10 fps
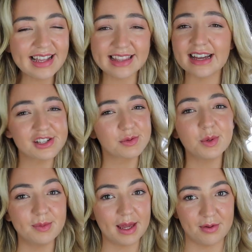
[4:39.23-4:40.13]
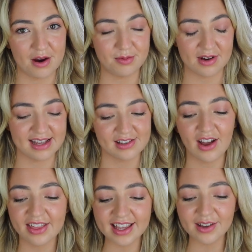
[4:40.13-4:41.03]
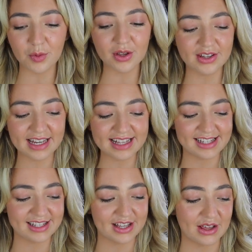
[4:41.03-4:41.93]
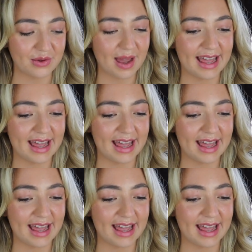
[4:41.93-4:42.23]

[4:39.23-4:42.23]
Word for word: that just wouldn't be appropriate. So I think what you need to do